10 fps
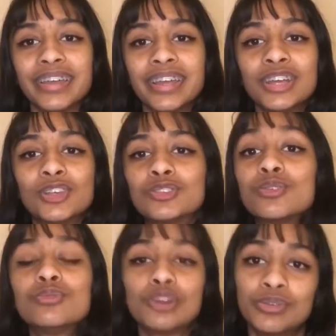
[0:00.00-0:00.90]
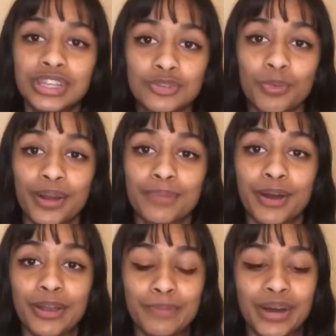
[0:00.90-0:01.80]
so you don't need to worry about it
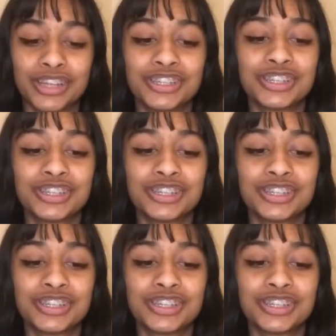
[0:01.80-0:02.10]
much.